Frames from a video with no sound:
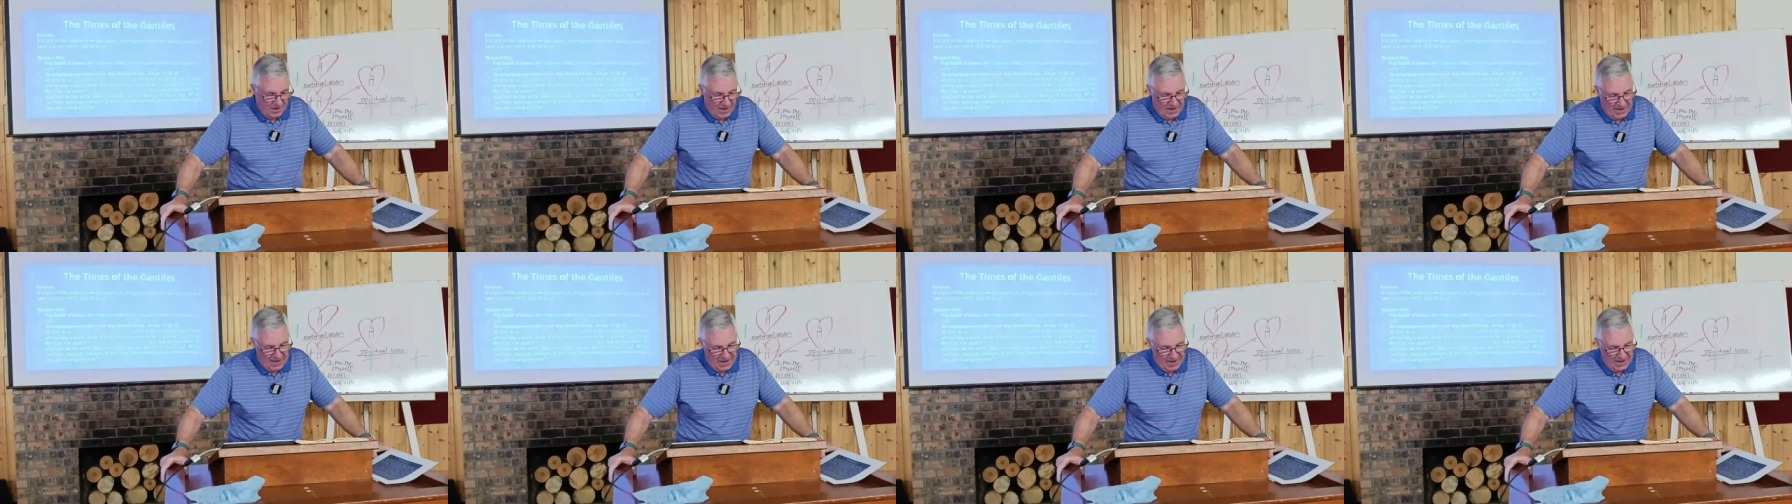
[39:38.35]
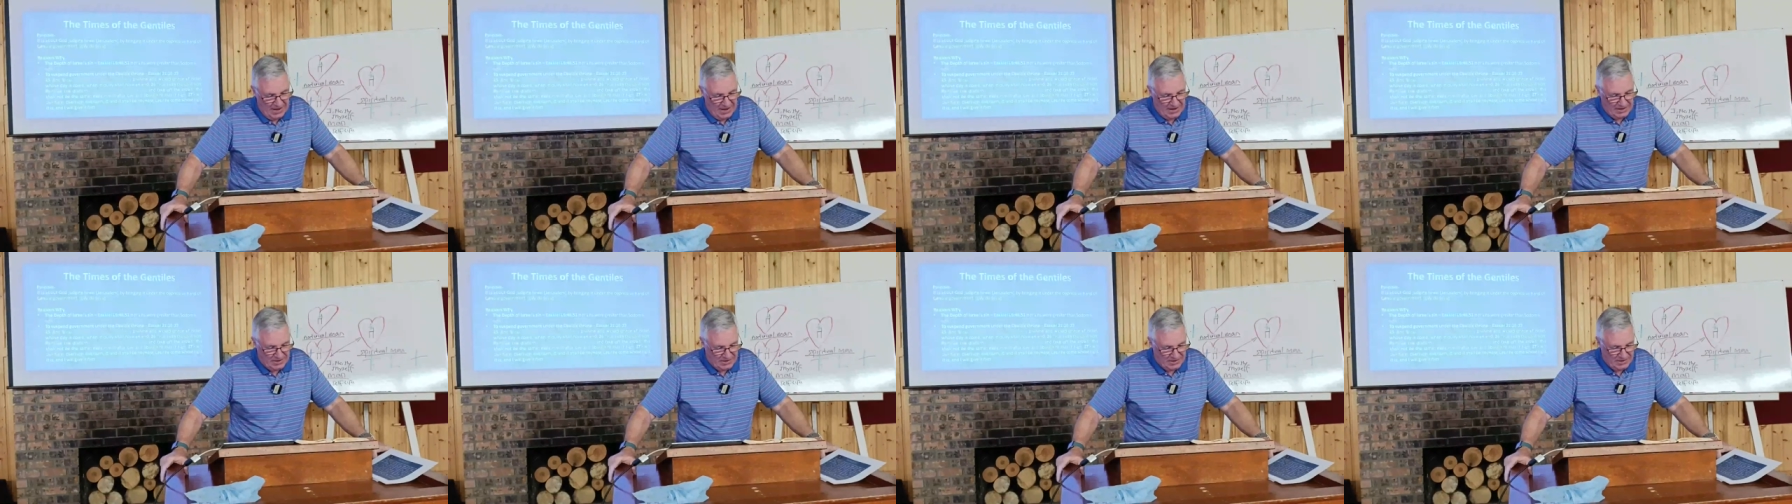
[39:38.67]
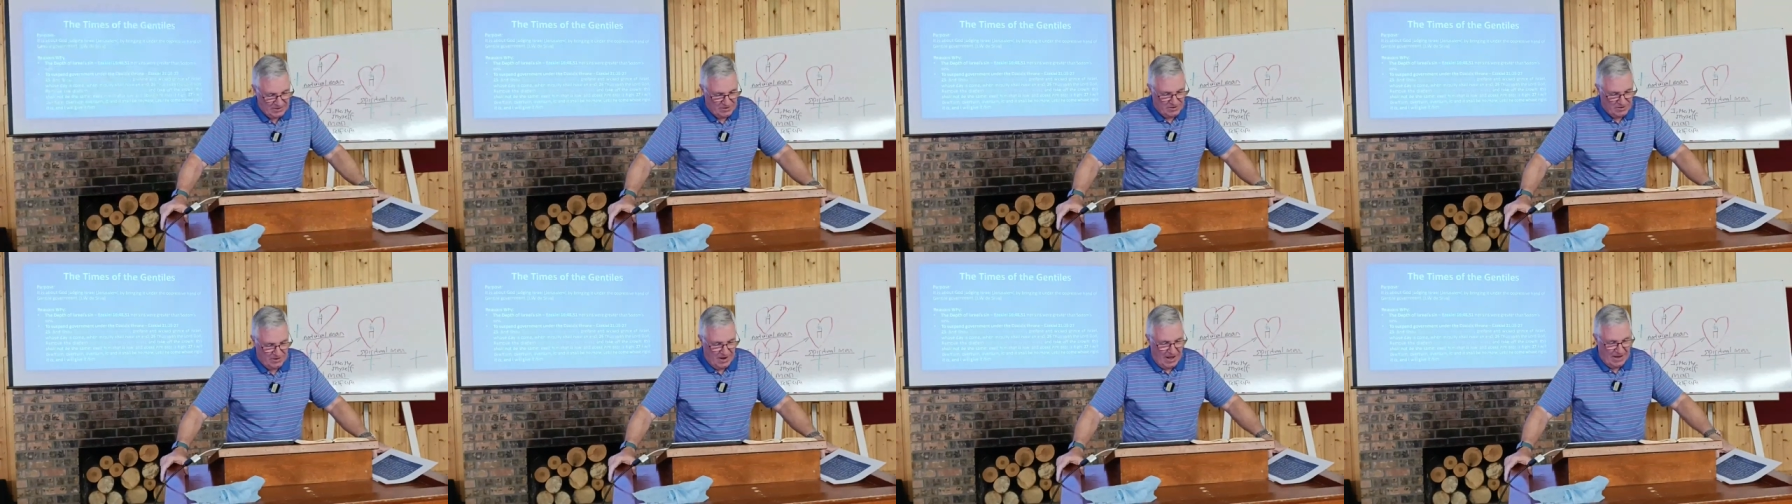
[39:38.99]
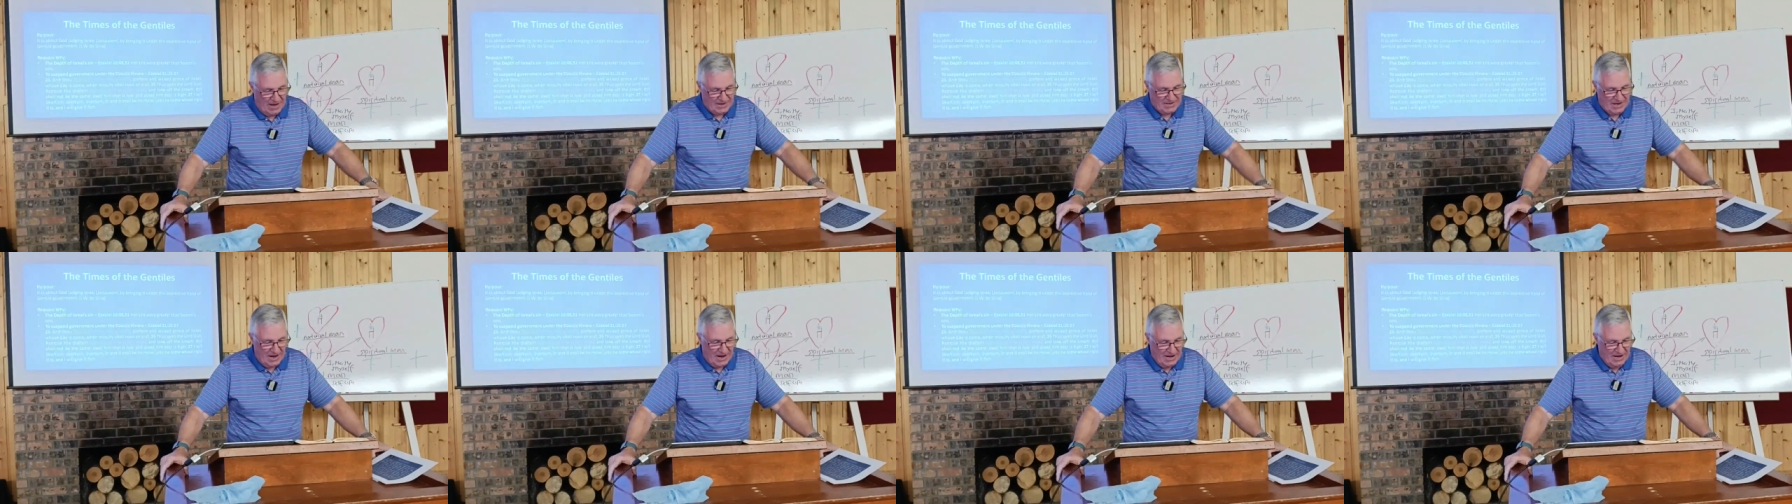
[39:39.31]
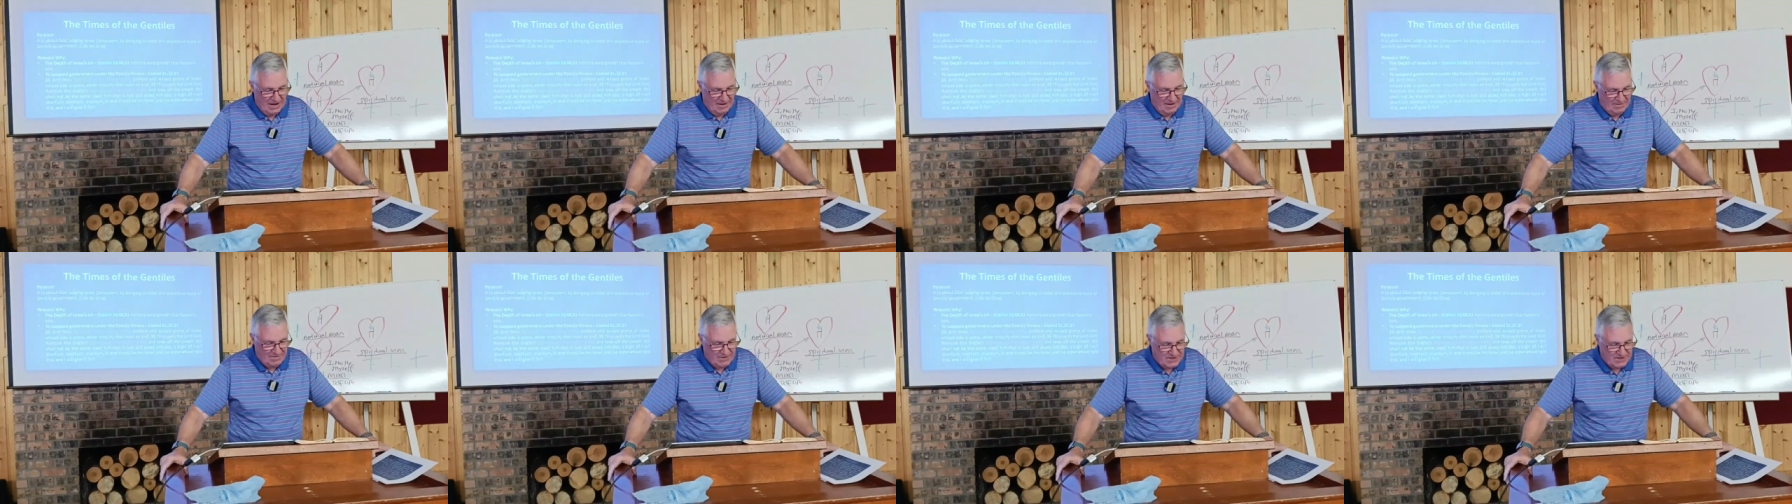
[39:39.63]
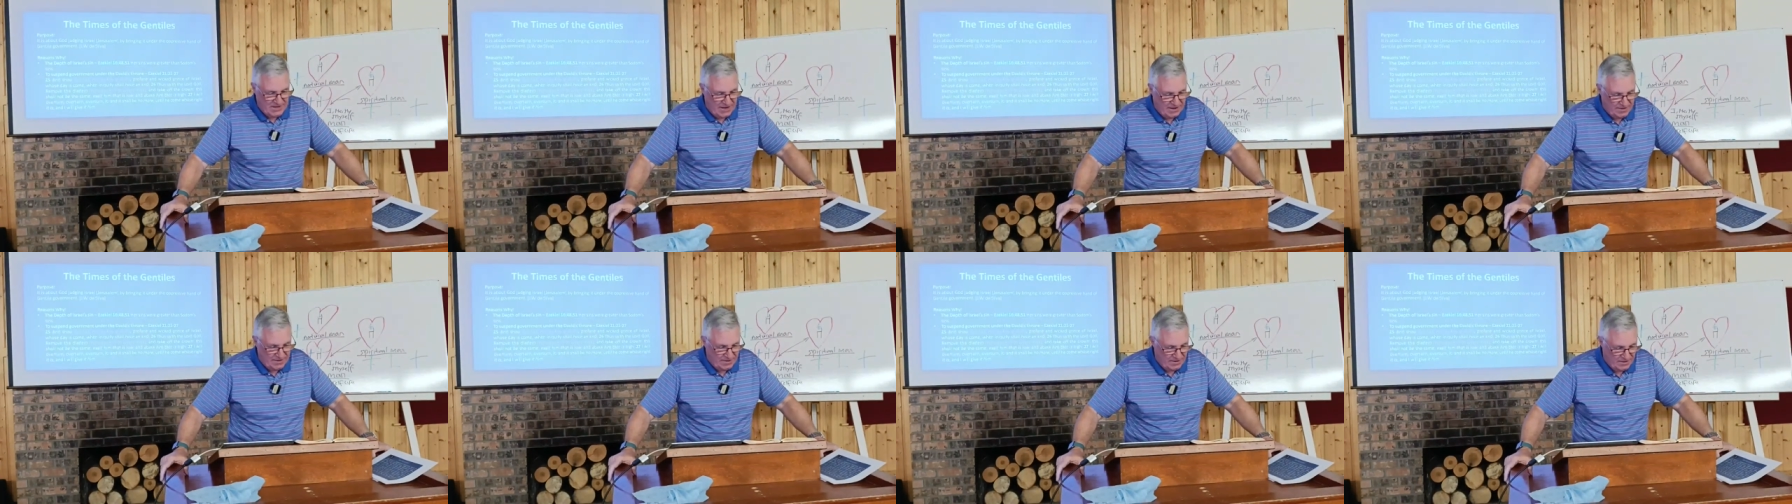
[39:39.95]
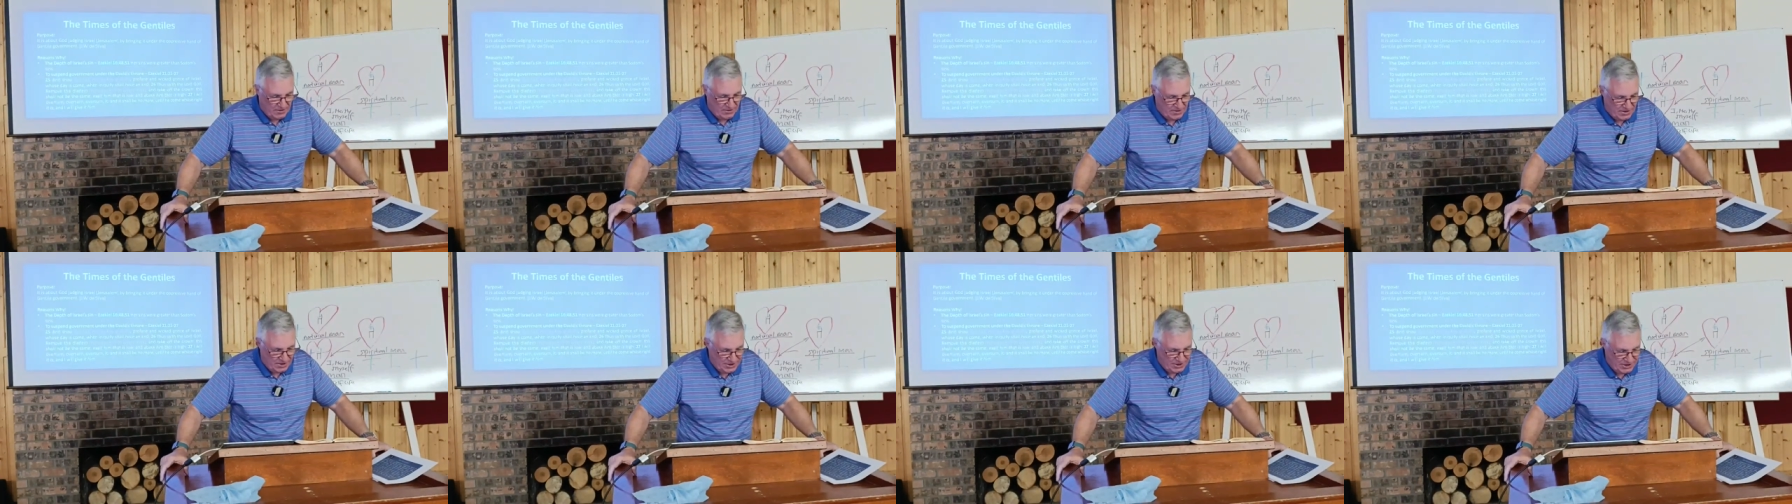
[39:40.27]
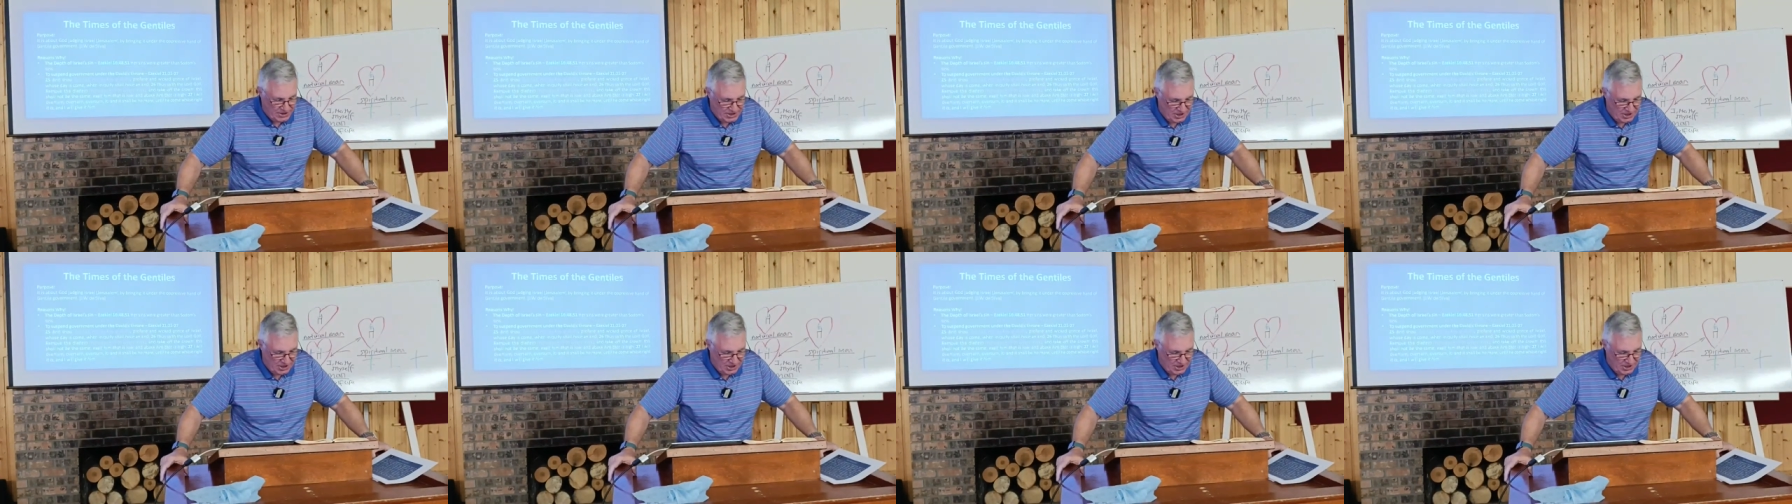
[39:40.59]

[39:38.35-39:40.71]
Uh, so, as I live, saith the Lord,